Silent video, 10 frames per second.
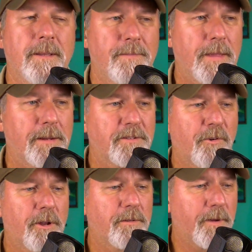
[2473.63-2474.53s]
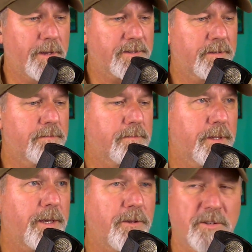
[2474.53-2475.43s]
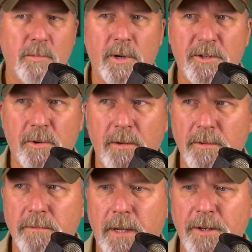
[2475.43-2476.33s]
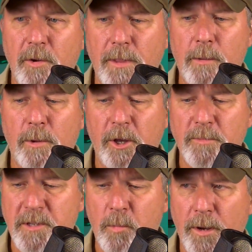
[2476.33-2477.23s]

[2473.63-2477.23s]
That is great advice. Thank you so much, Raven. I know that will help someone out.